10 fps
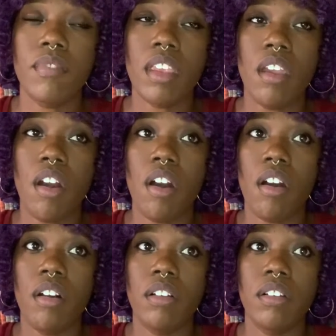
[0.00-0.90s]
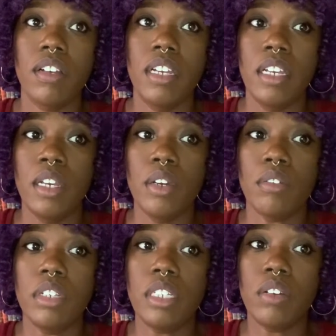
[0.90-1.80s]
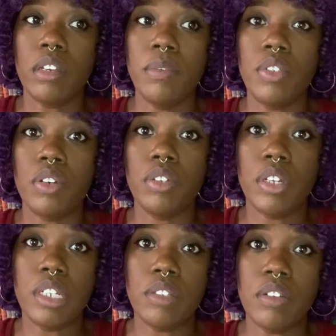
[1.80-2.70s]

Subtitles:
y'all, retail can be so dirty to